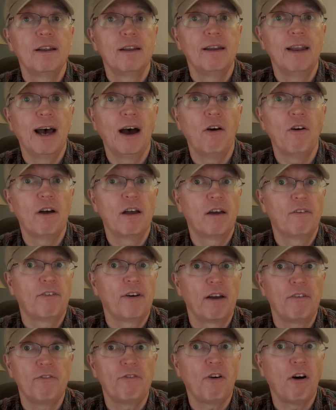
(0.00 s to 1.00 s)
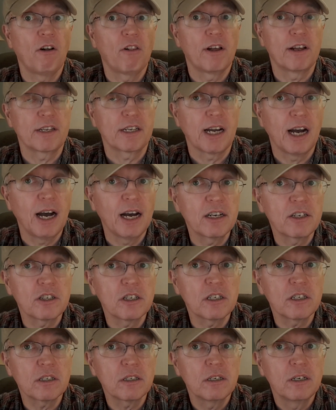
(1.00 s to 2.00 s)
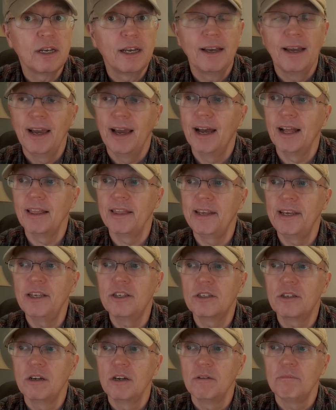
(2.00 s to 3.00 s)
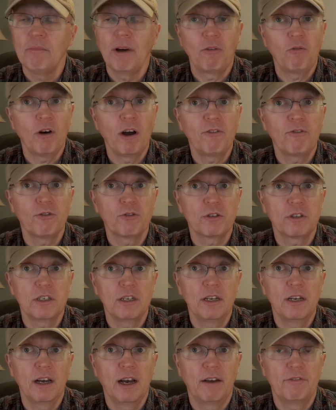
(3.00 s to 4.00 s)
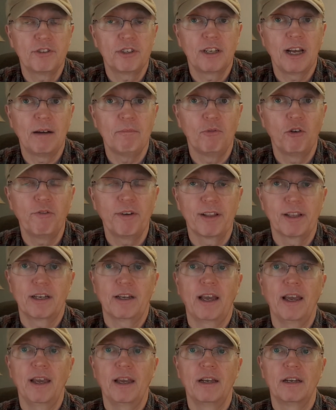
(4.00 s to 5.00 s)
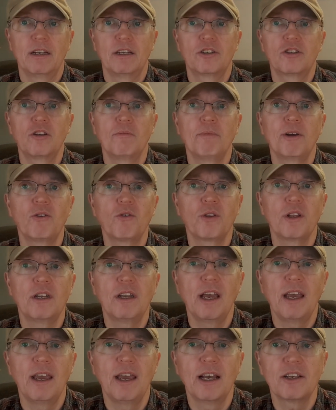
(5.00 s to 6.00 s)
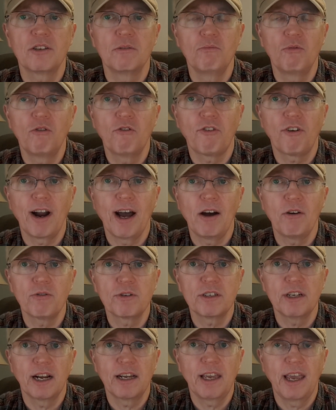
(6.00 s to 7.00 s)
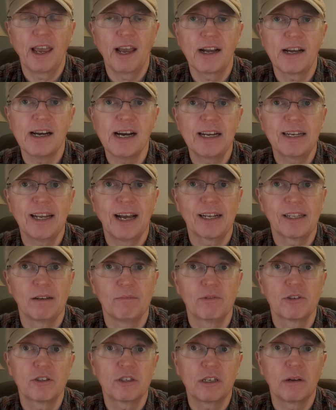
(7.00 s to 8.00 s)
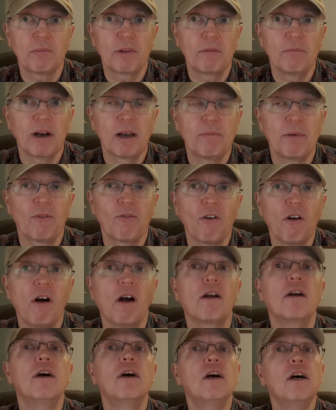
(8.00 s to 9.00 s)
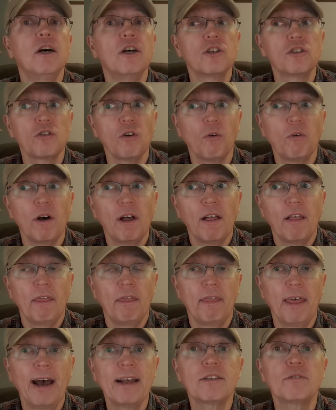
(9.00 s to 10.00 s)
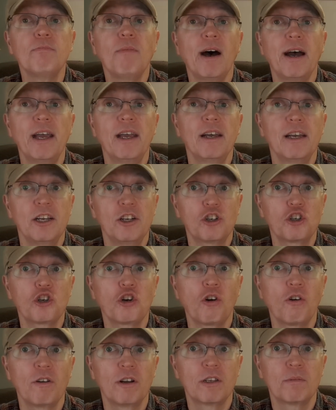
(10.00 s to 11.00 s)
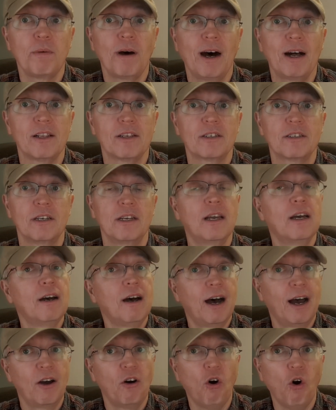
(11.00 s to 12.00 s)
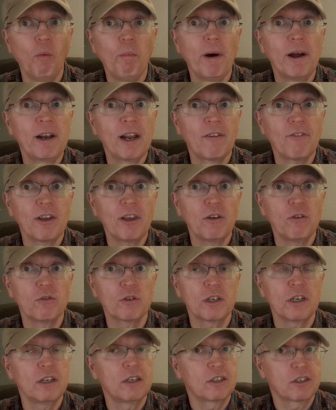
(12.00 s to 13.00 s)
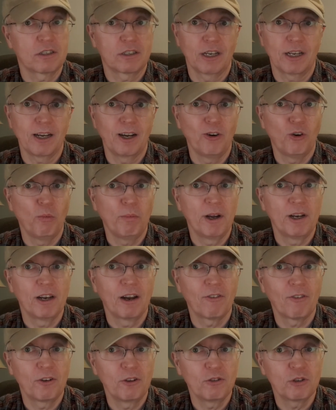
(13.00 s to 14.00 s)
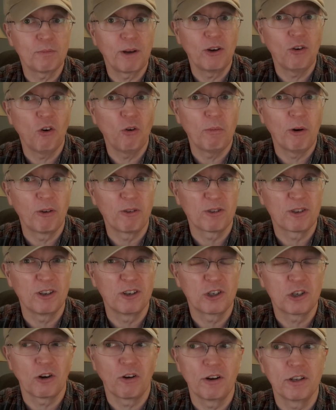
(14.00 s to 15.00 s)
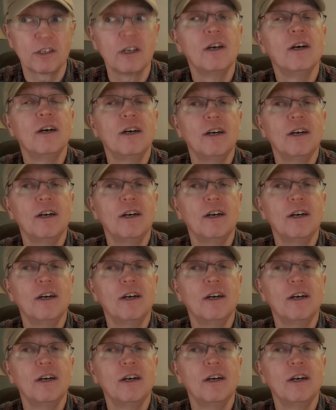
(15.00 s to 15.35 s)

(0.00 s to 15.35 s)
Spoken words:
Now, if I fall unconscious, at least my wife will see I've stopped moving. Like, hey, it's the middle of the day. He hasn't moved for hours and I can't contact him. Something might be wrong. So that's my insurance policy. I hope I never use it, just like I hope I never use my homeowner's insurance,